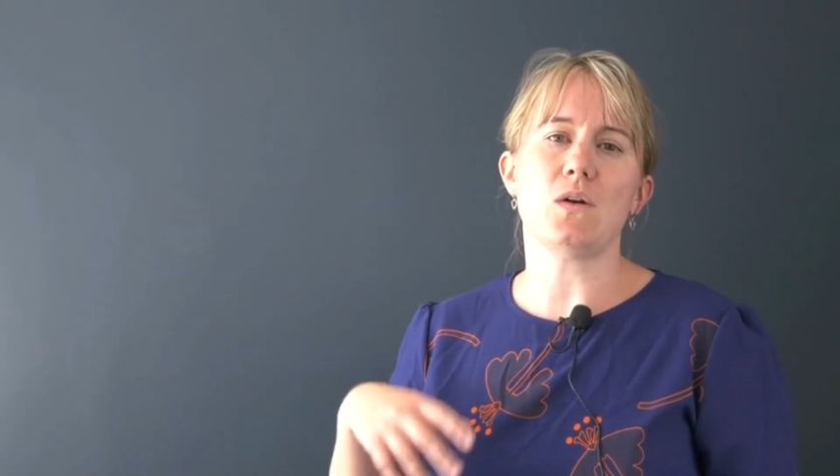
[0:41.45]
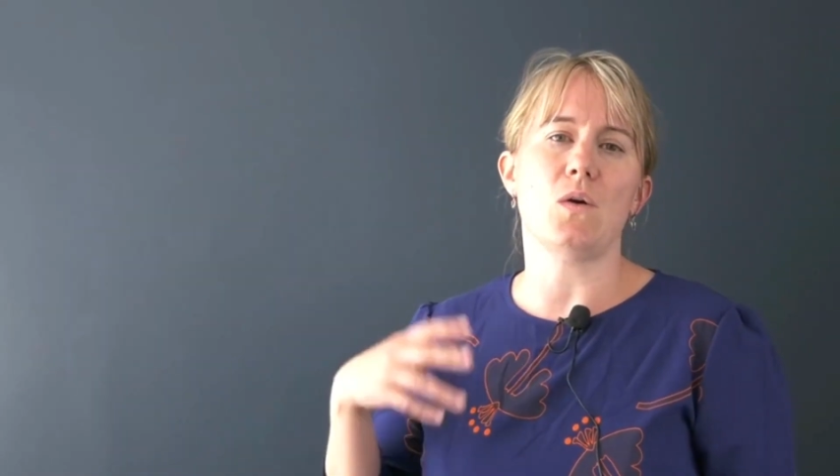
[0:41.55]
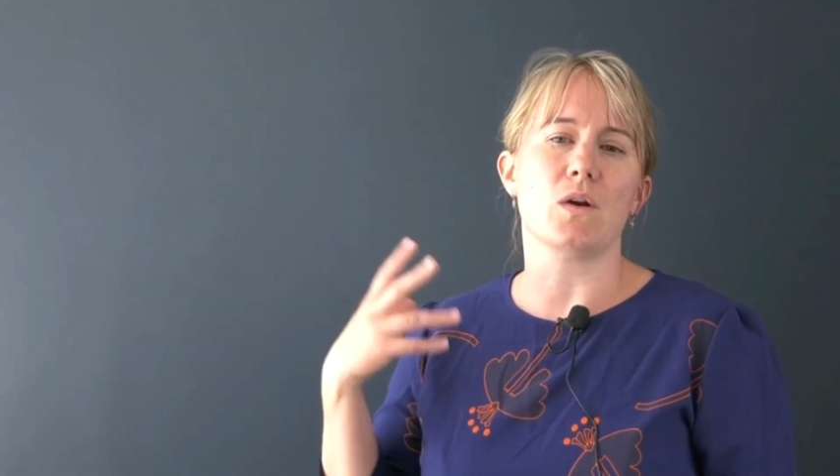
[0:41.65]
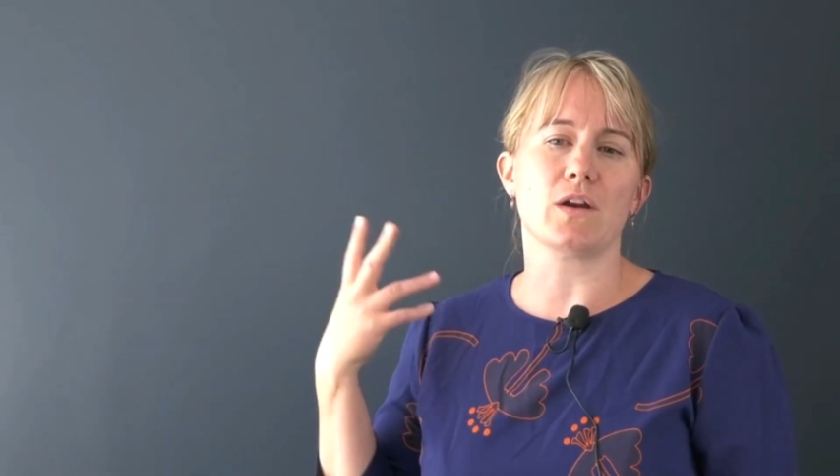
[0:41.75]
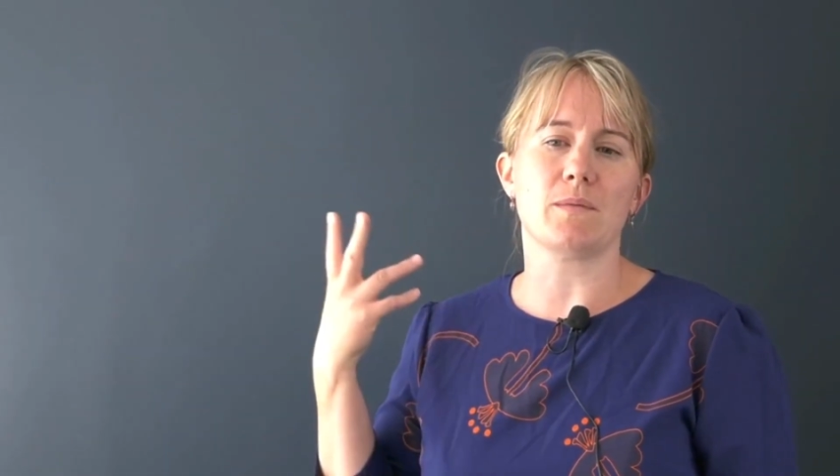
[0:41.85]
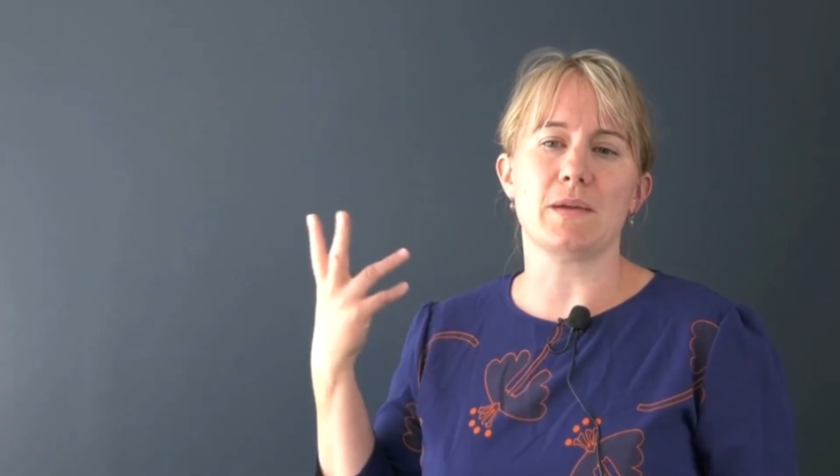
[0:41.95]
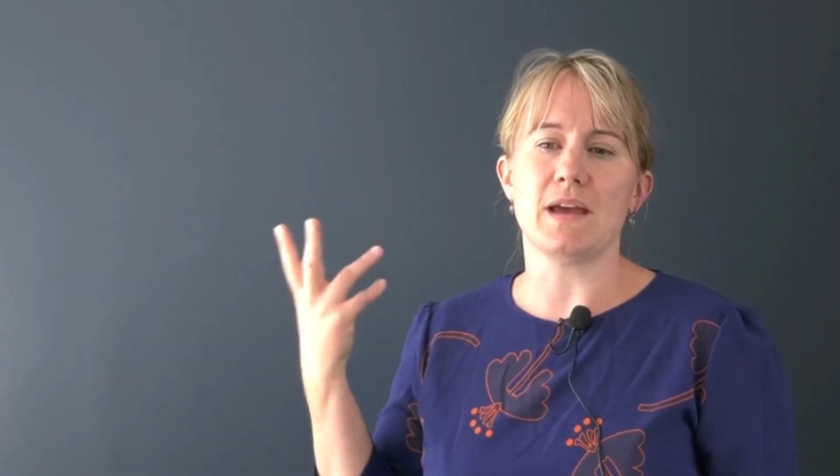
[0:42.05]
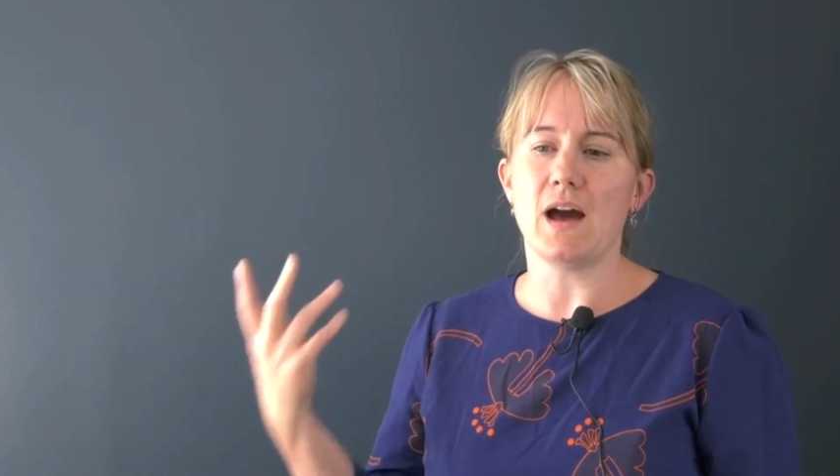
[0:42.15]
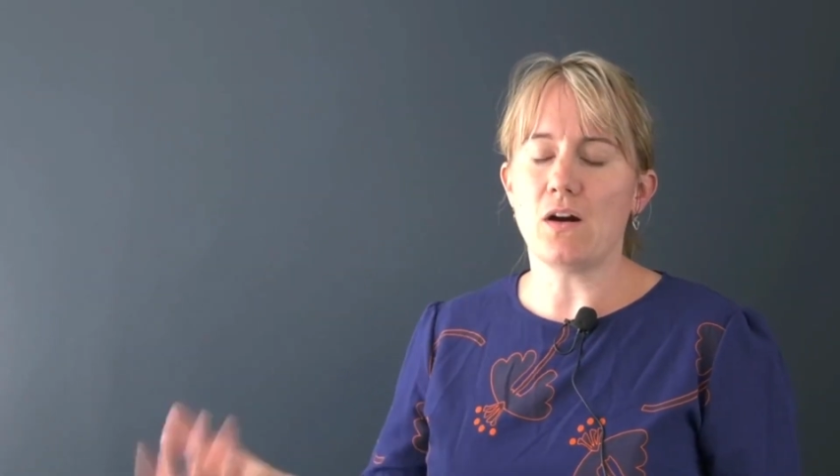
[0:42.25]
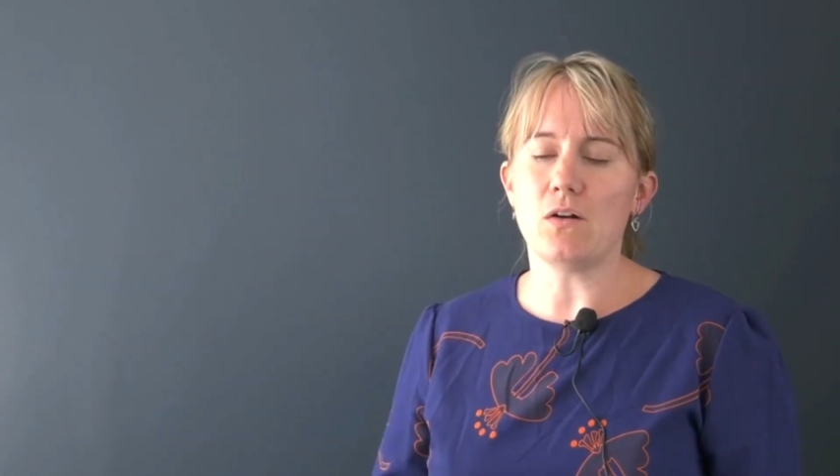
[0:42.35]
or it could be
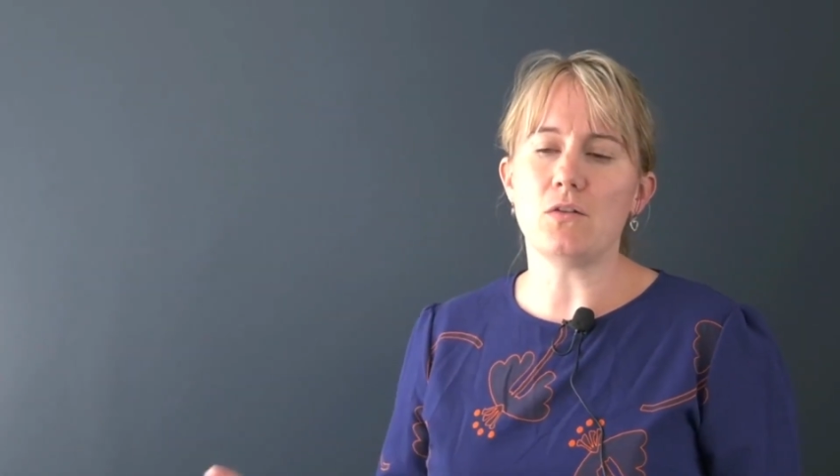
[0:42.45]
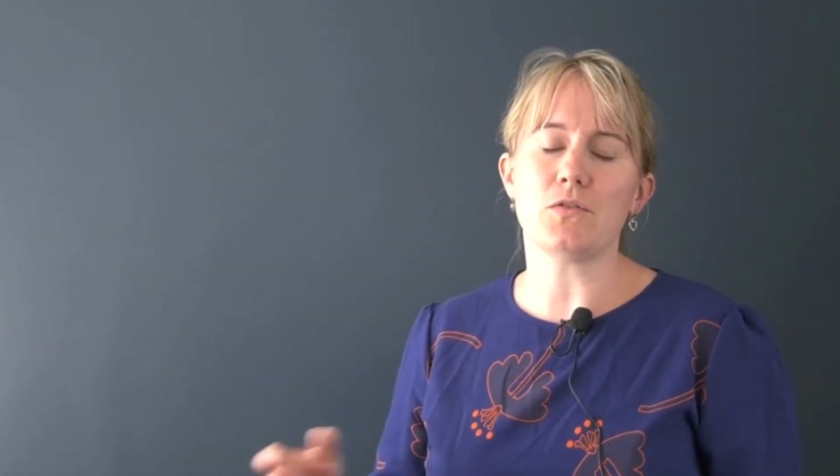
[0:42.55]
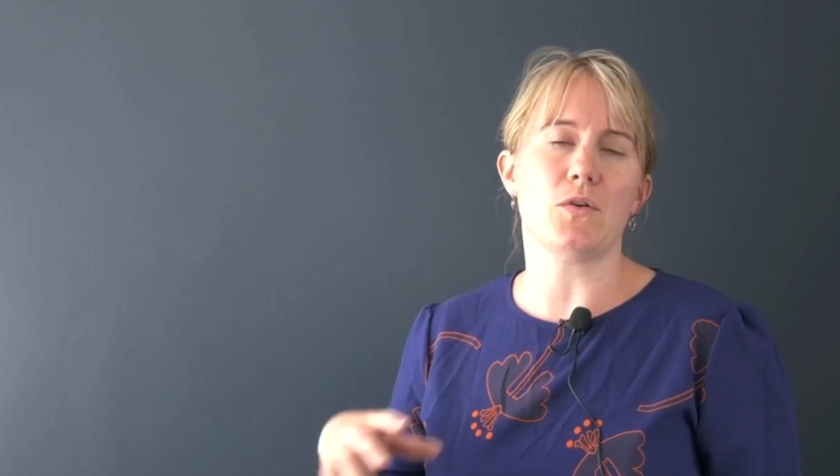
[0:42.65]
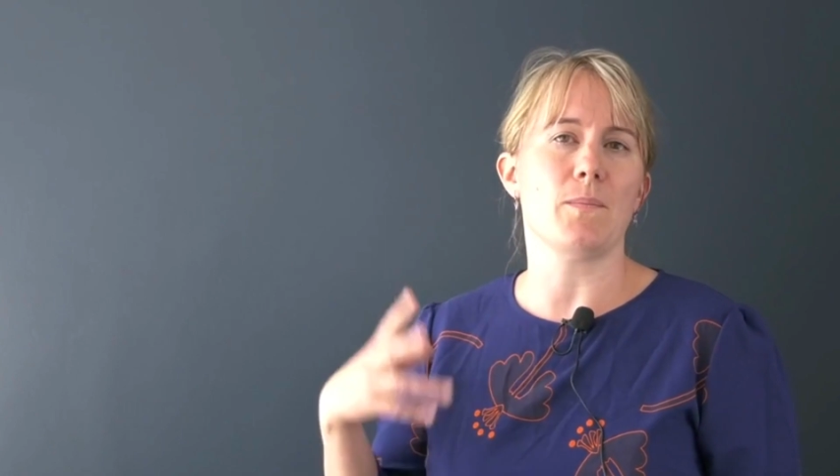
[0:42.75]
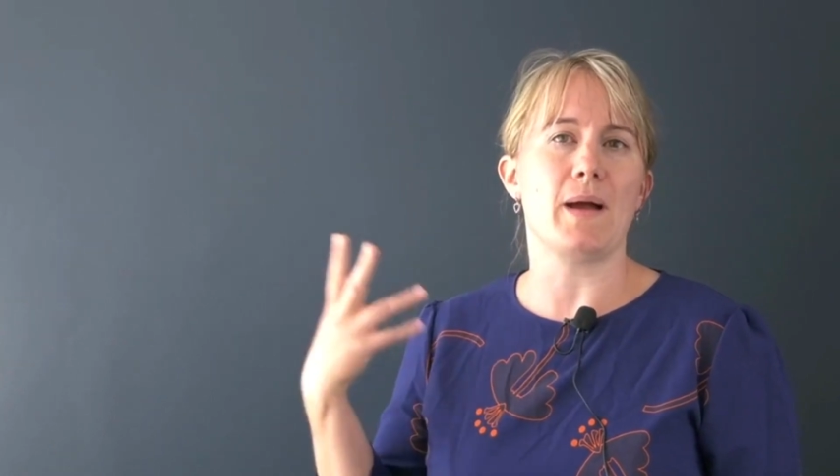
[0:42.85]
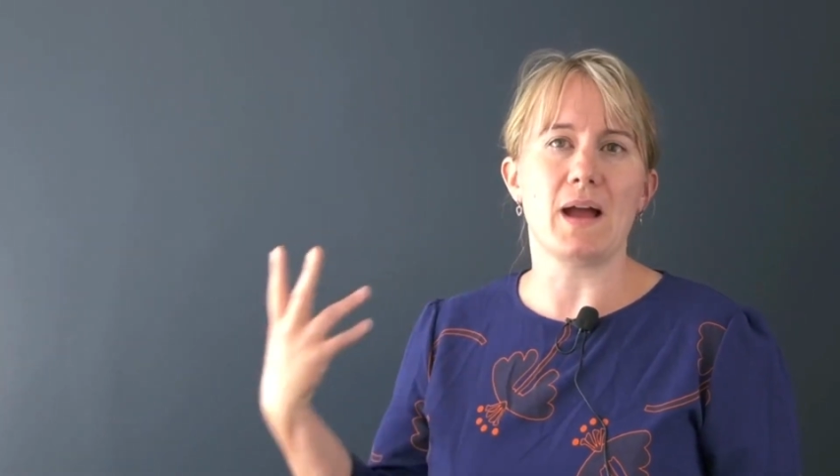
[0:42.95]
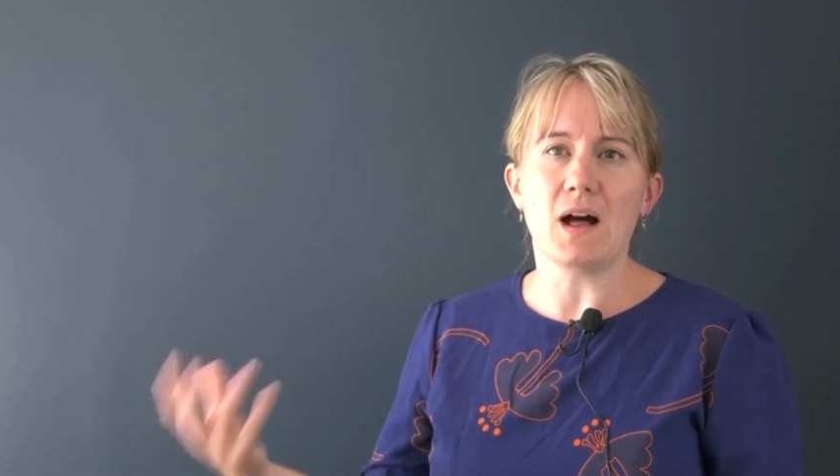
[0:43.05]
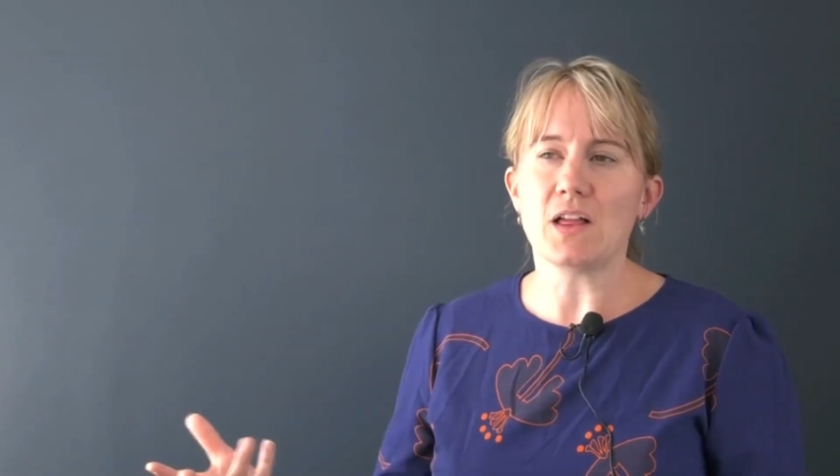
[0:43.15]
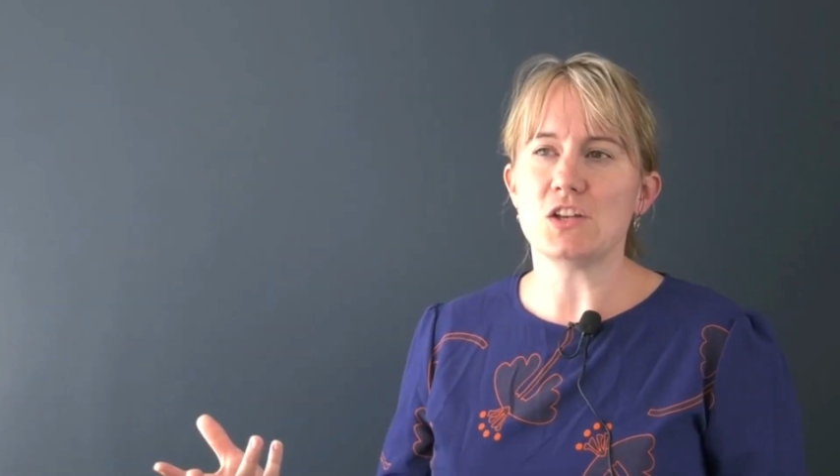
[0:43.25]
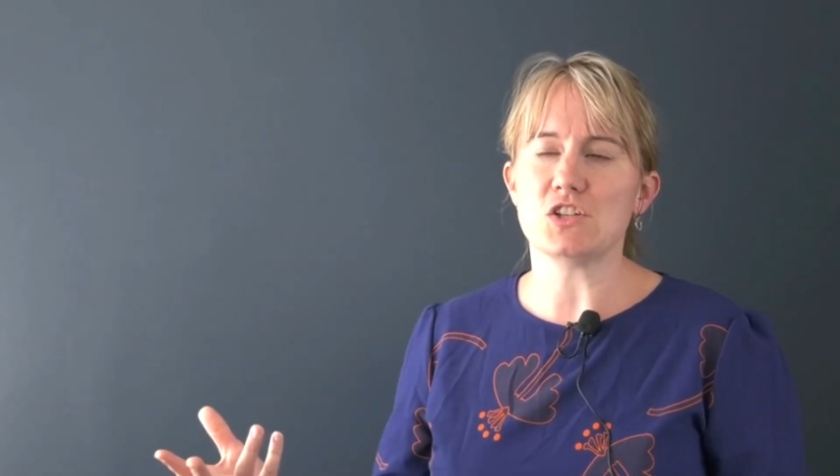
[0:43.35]
health, or
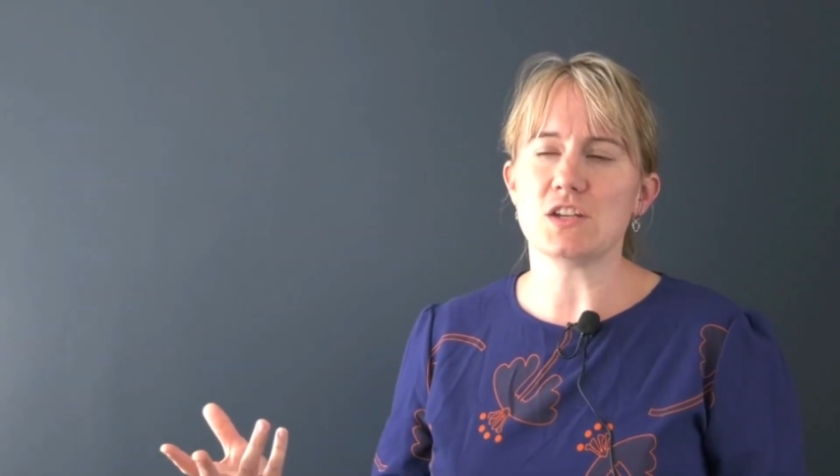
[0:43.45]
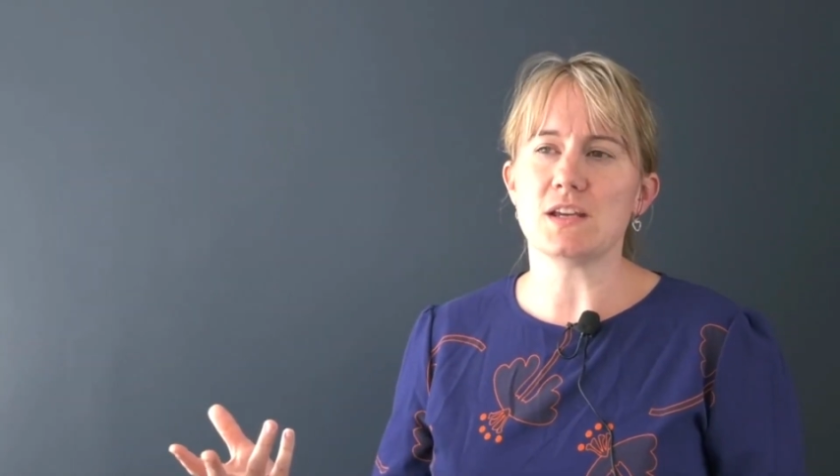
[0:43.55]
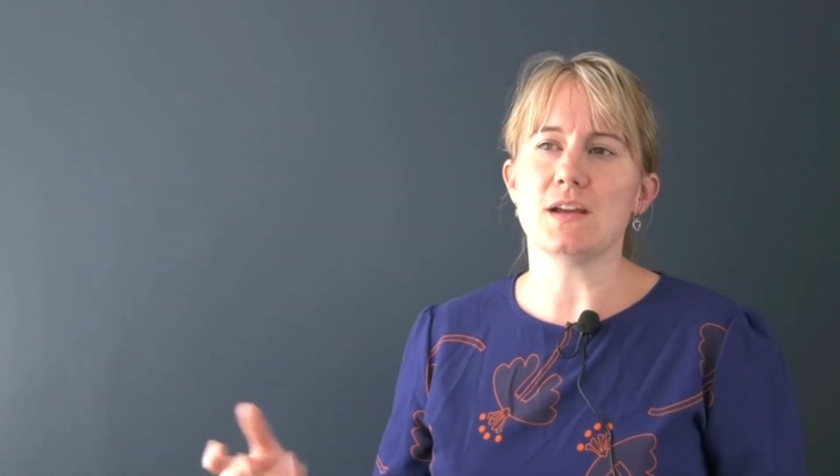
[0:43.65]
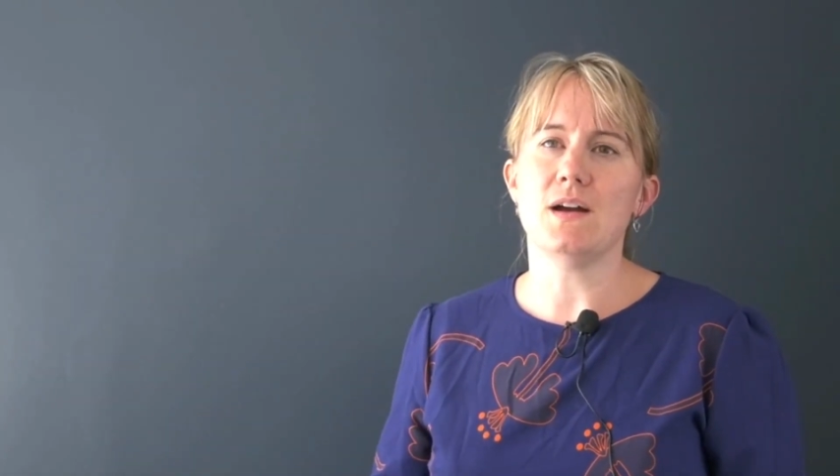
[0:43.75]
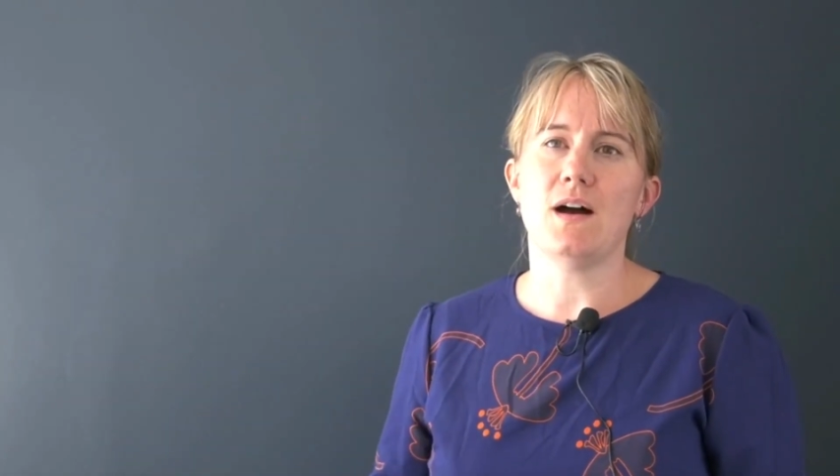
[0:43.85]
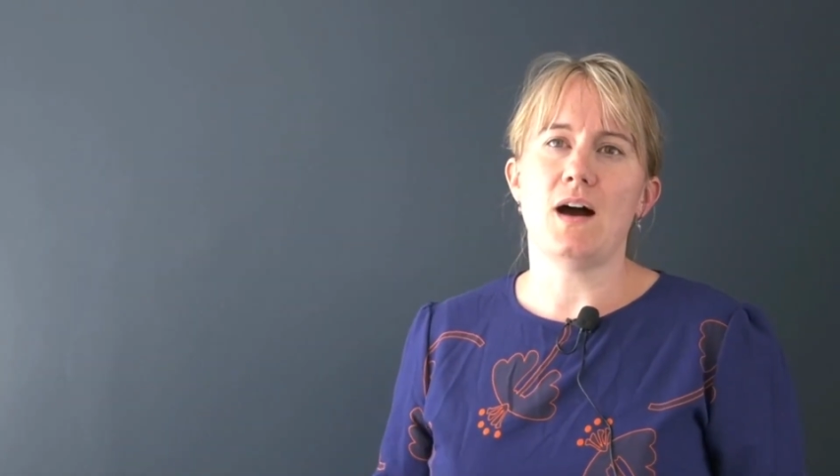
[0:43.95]
biology,